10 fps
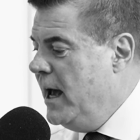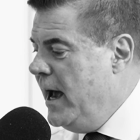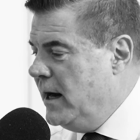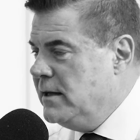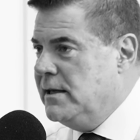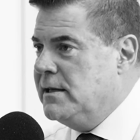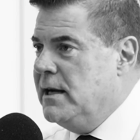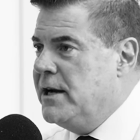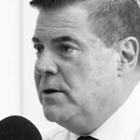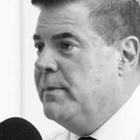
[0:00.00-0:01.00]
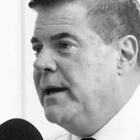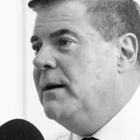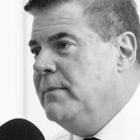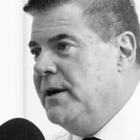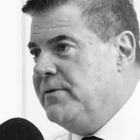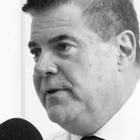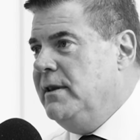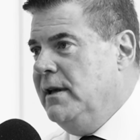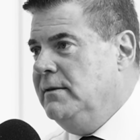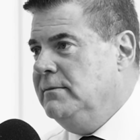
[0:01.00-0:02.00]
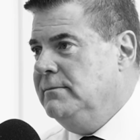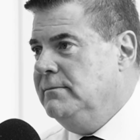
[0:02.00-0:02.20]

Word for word: How does this nation become match fit then?